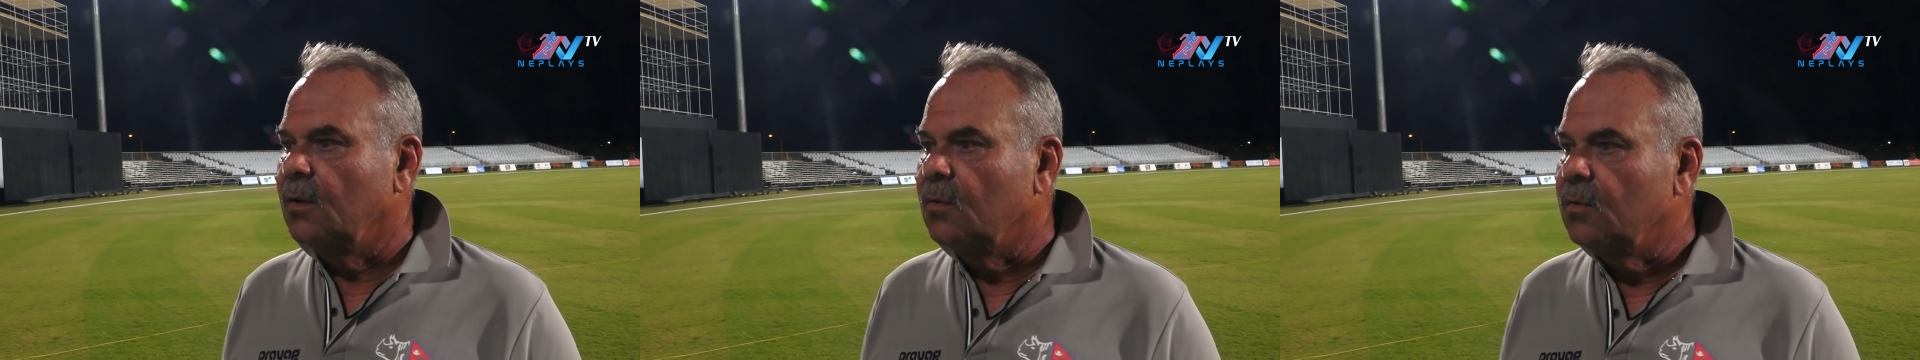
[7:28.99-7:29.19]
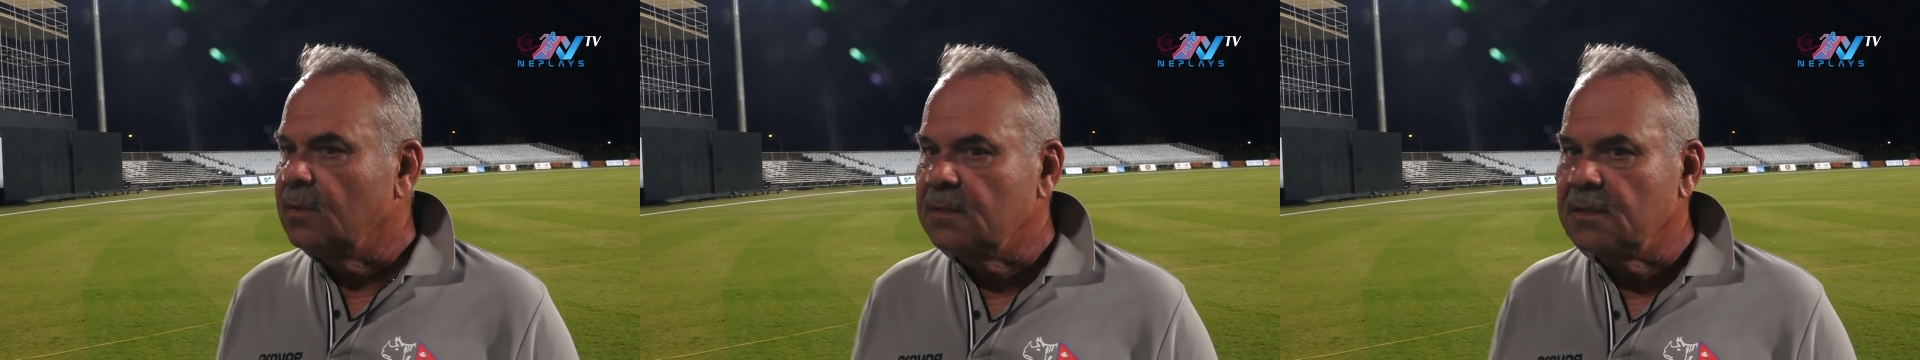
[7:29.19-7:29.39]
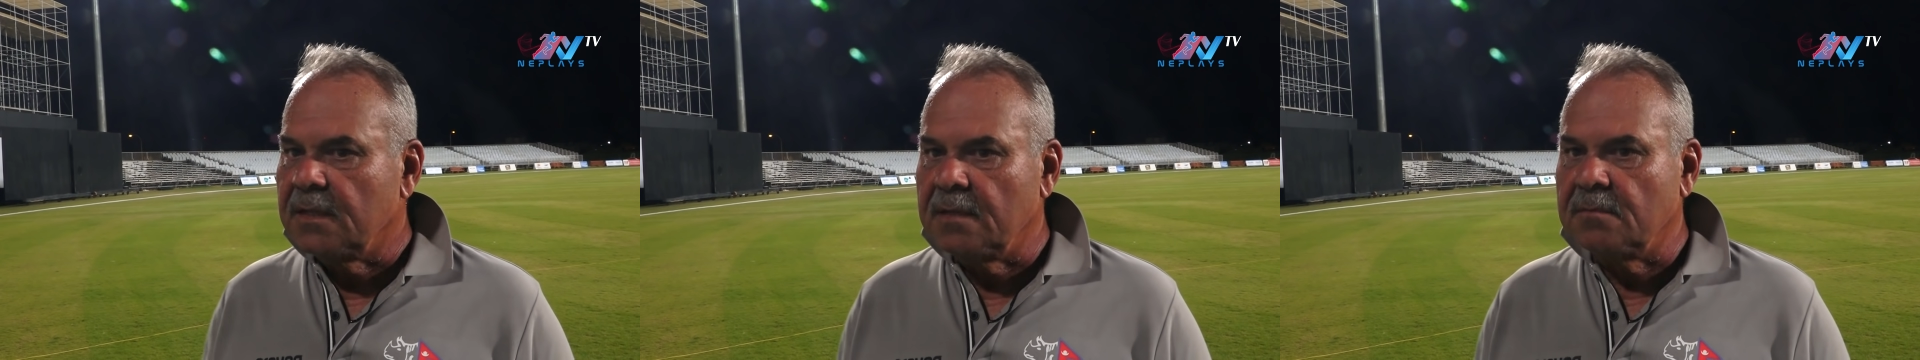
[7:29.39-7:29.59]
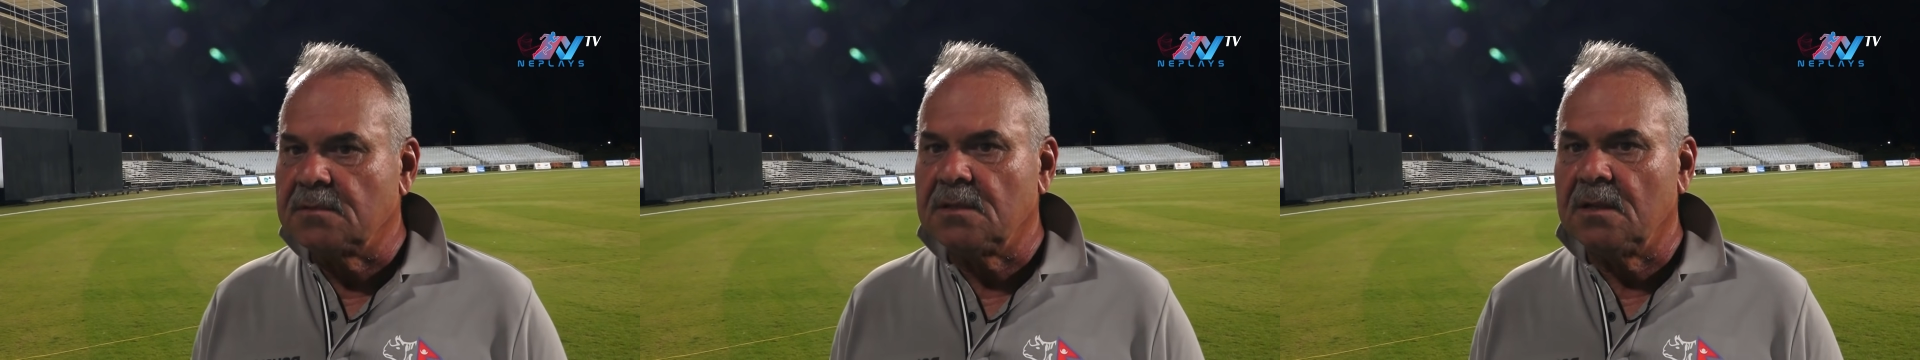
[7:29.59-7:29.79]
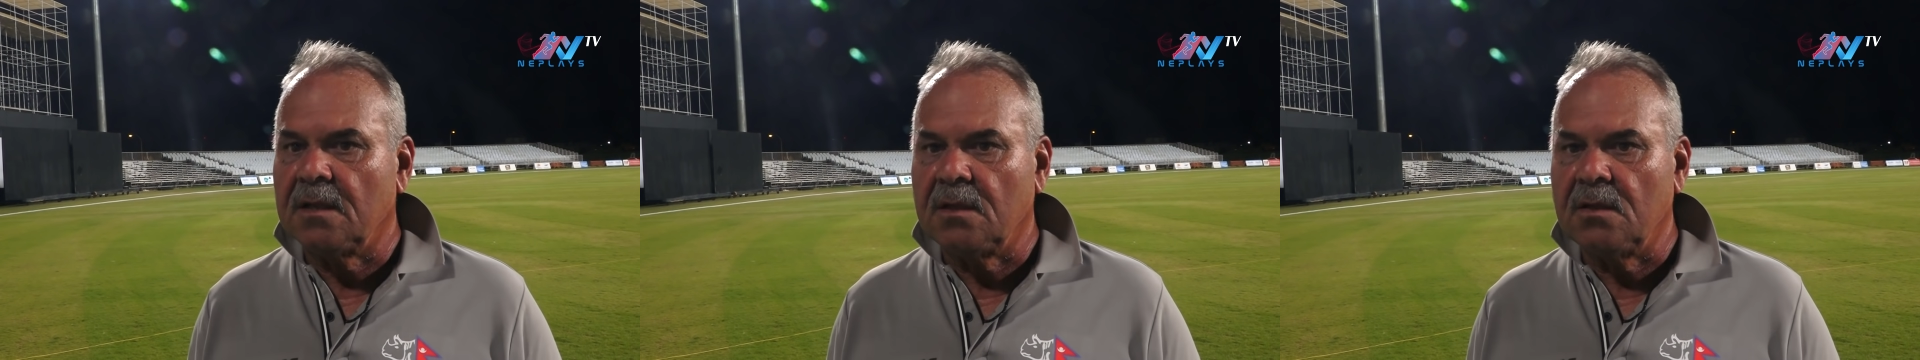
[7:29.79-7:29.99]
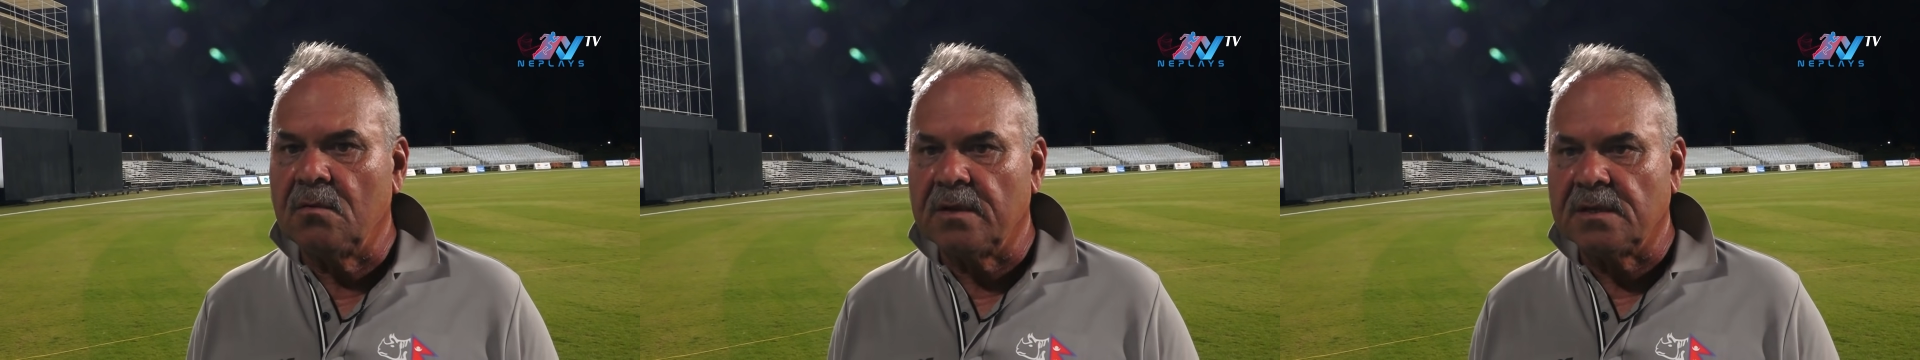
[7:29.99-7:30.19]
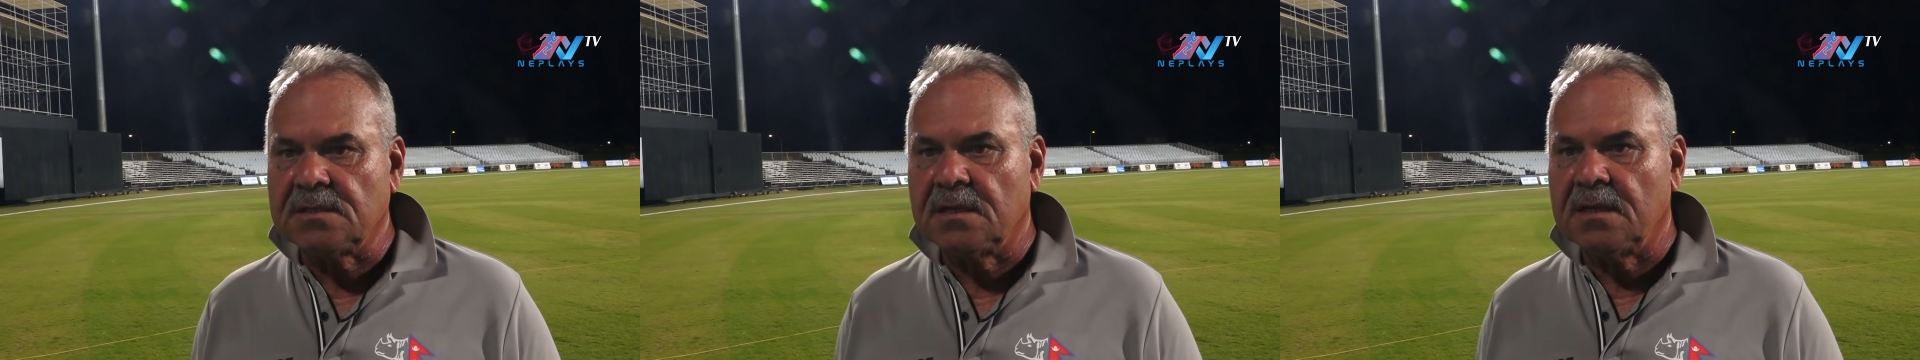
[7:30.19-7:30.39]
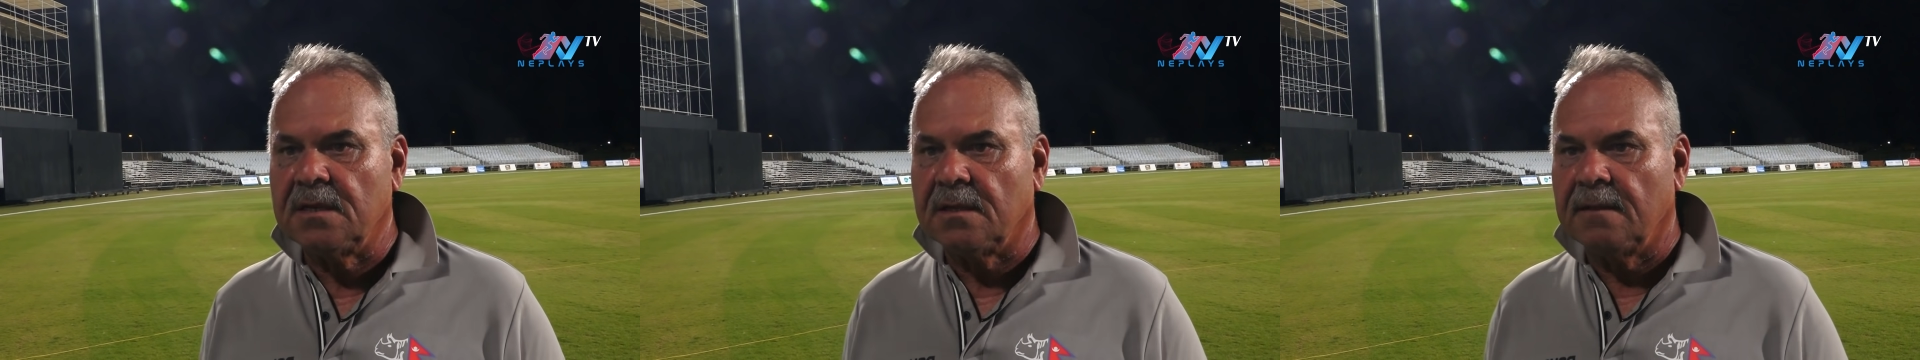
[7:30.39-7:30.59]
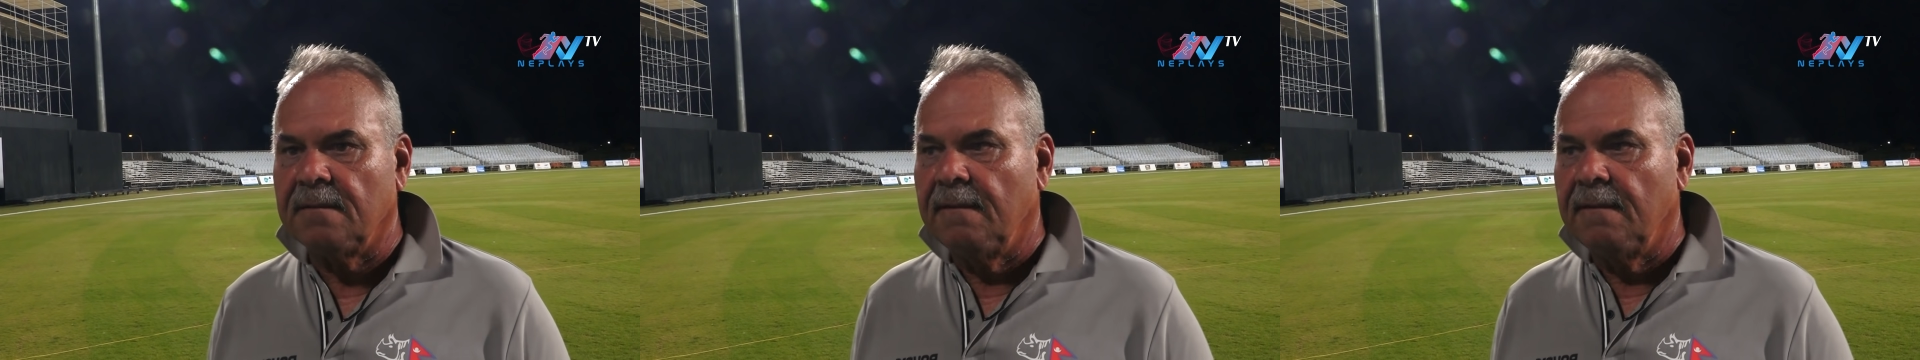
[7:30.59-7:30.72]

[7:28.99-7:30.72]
good teams like USA.